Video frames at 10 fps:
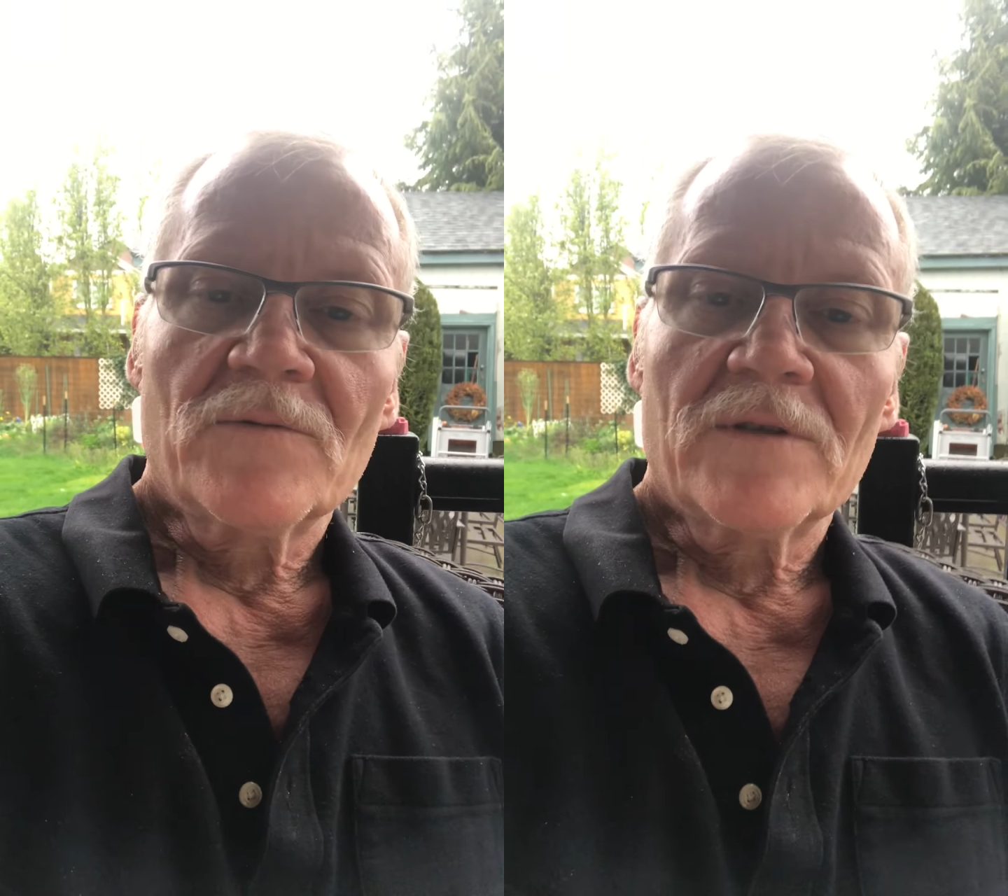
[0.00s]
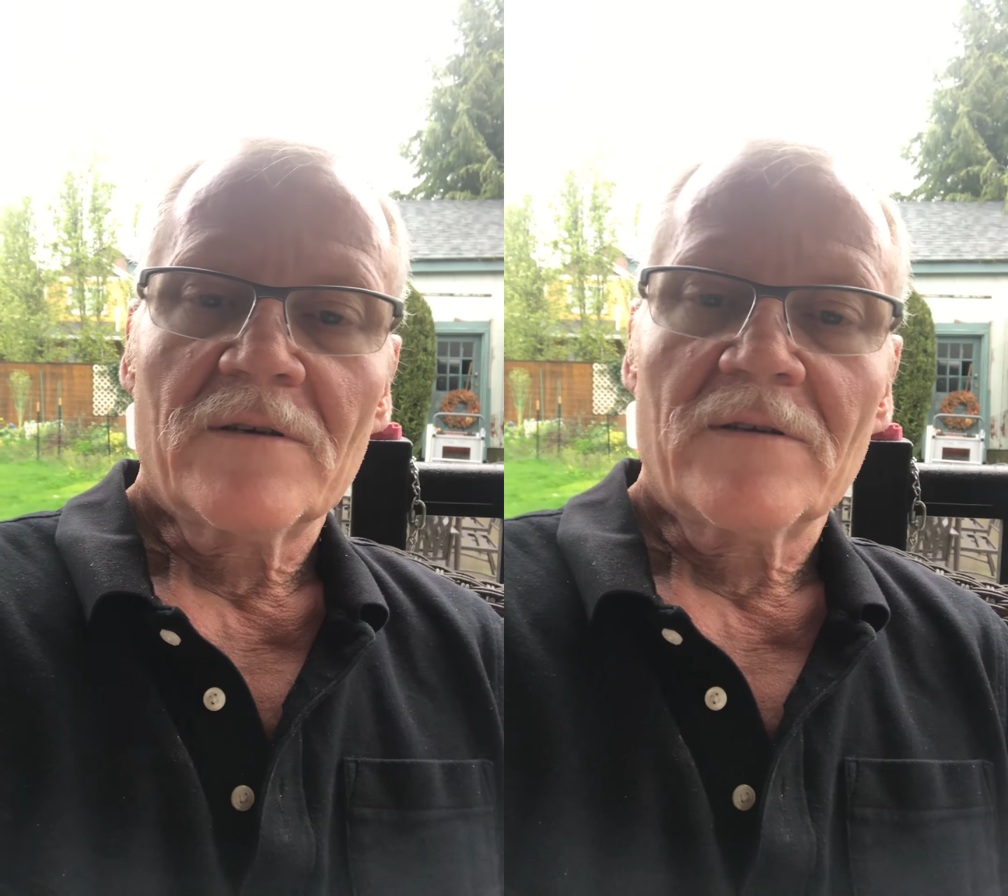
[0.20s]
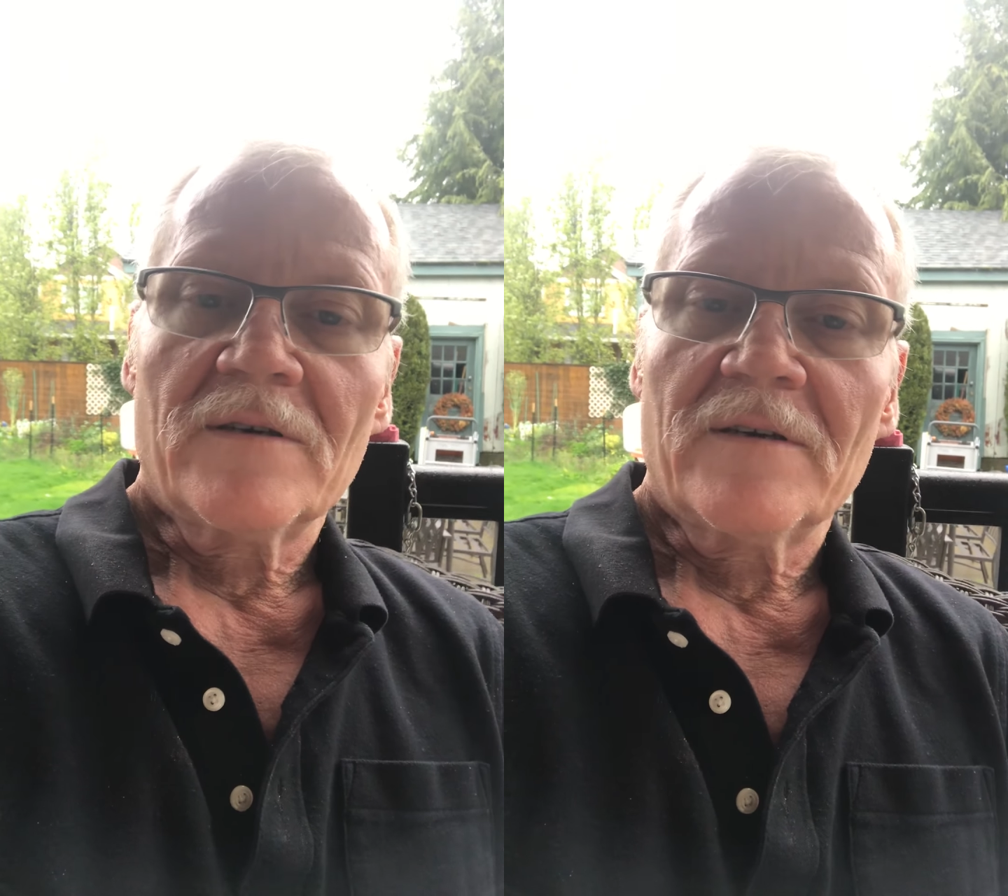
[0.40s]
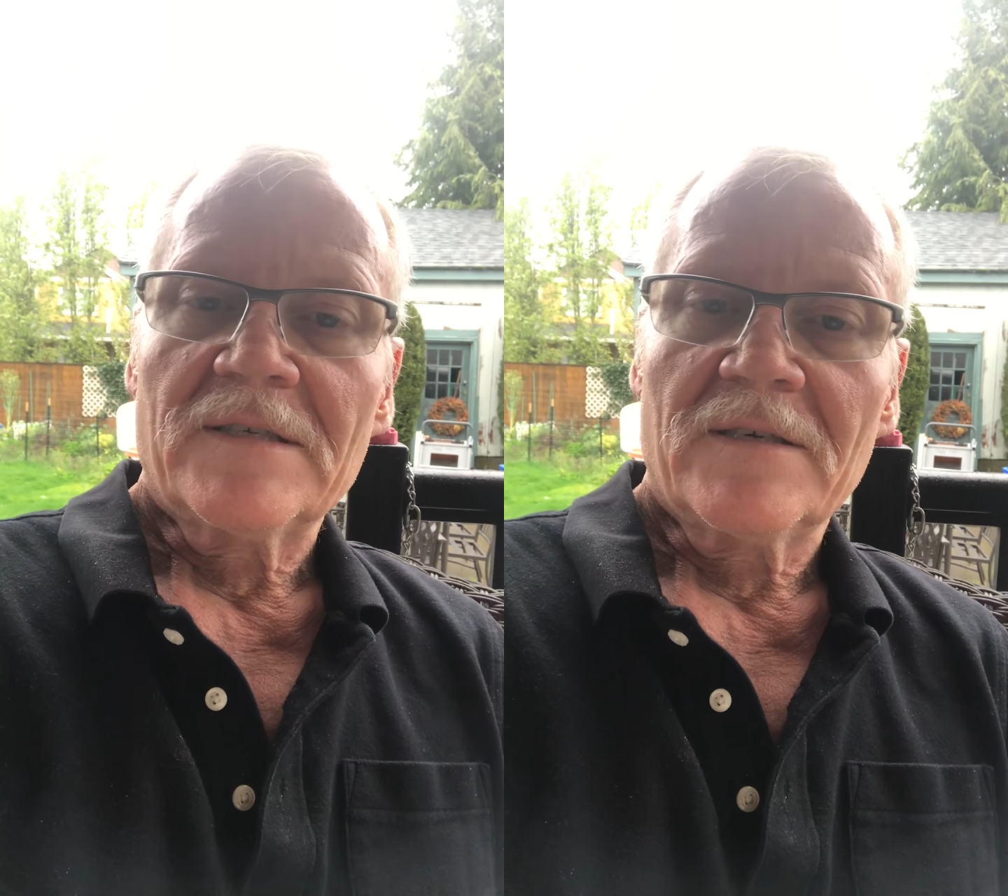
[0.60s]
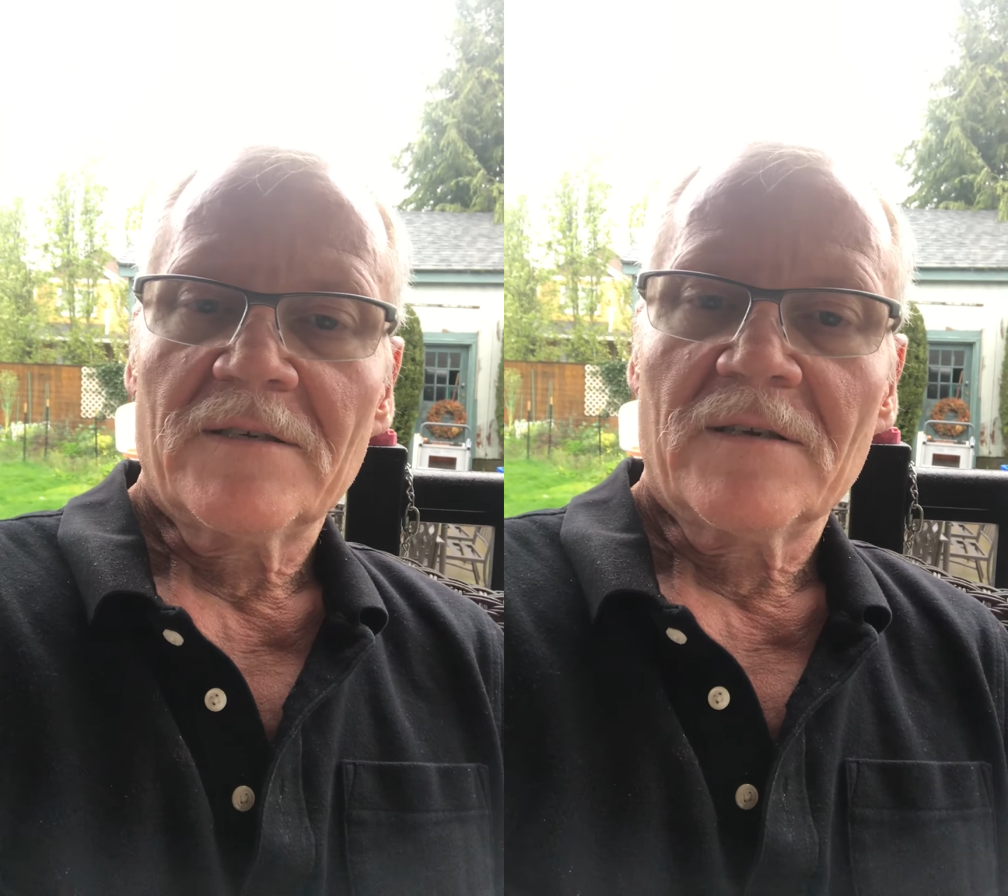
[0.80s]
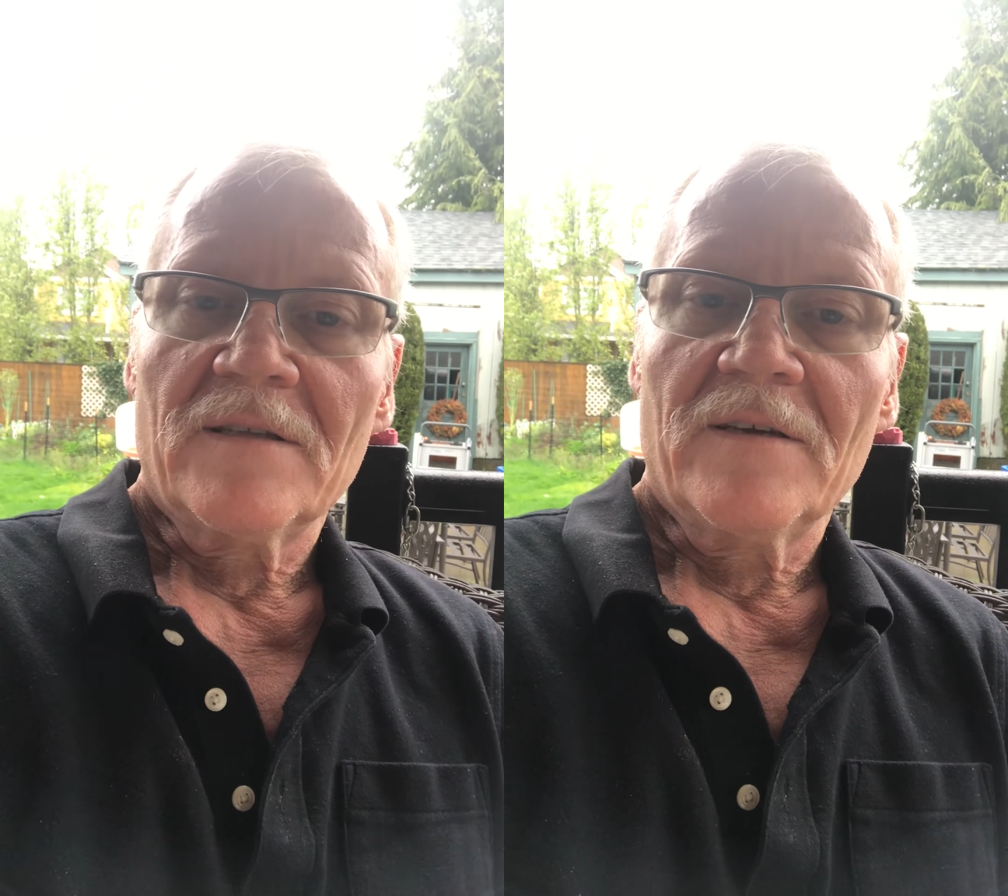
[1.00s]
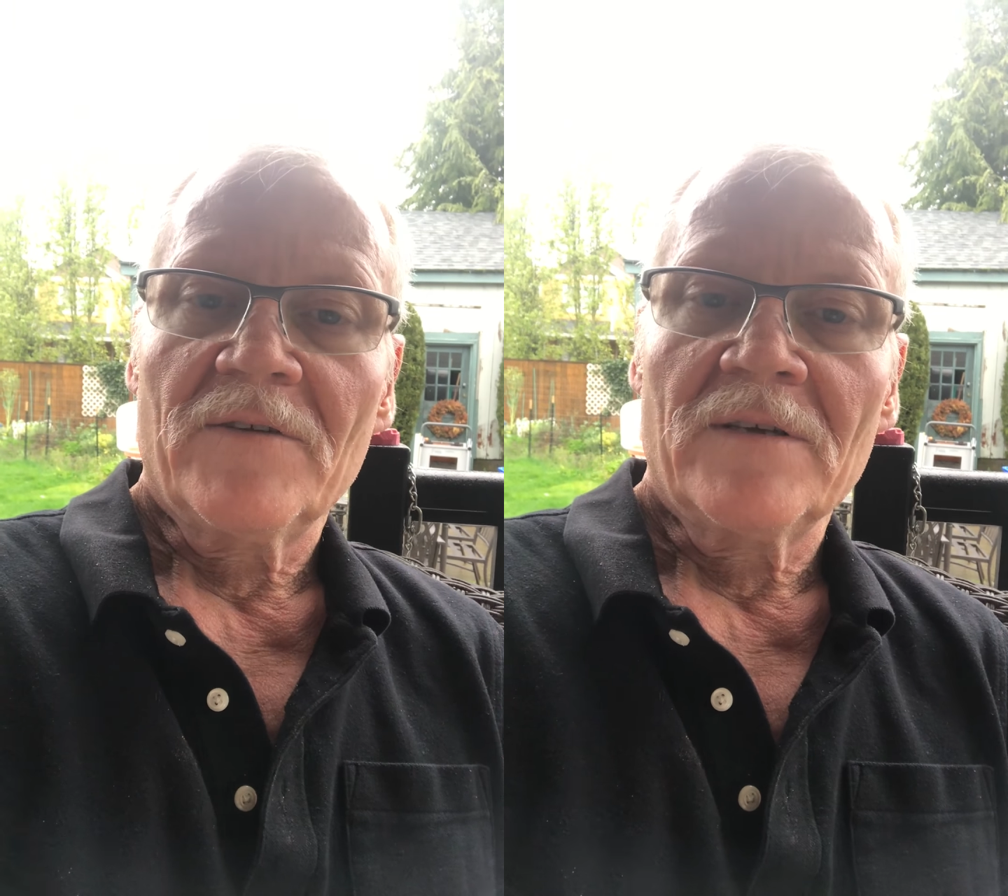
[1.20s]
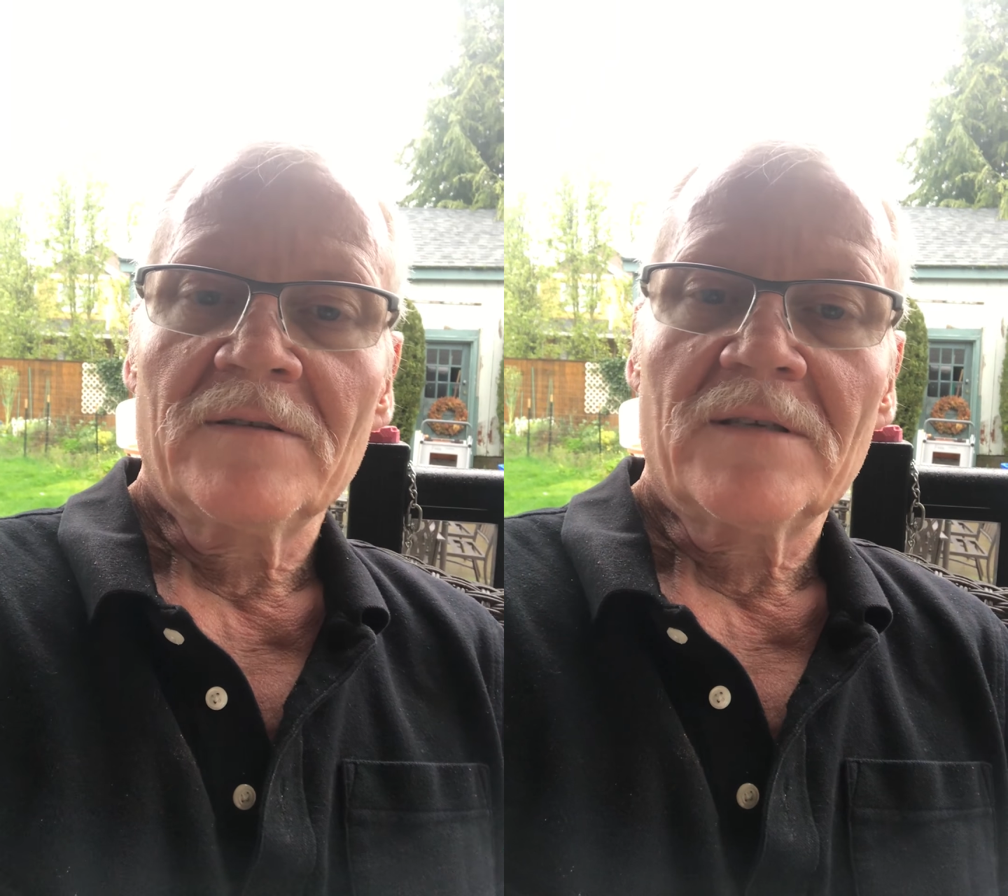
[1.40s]
whether they're assisted
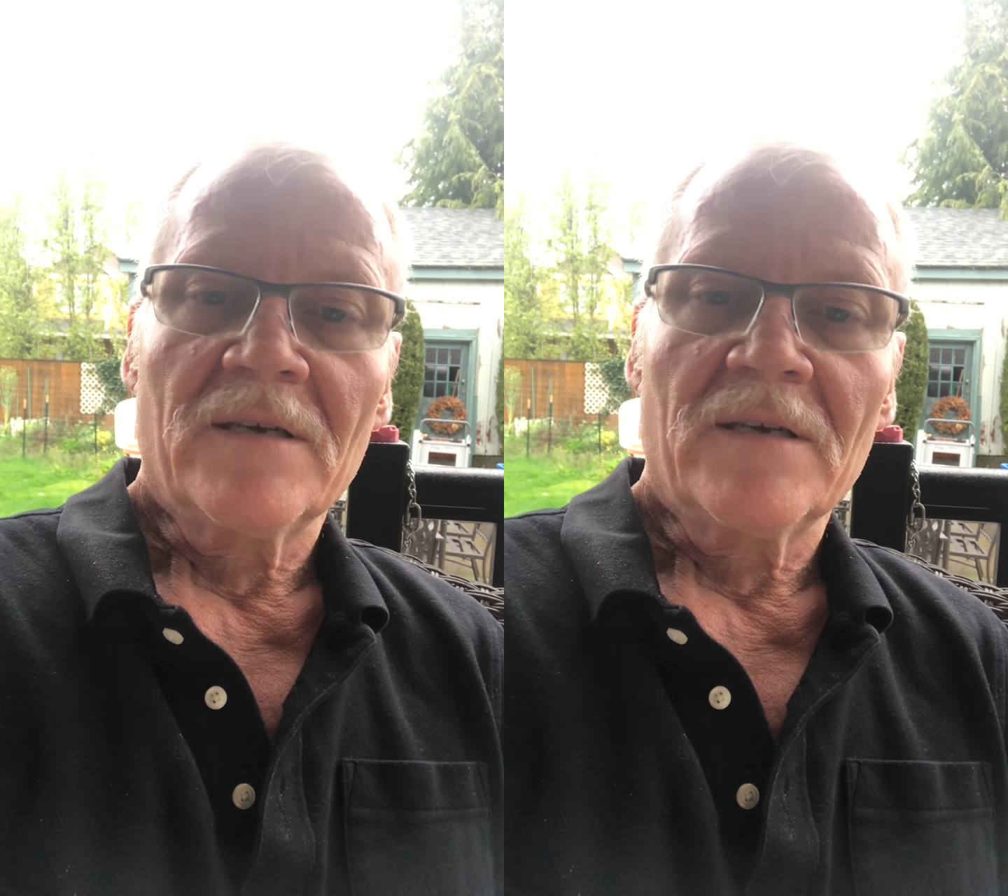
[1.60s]
livings,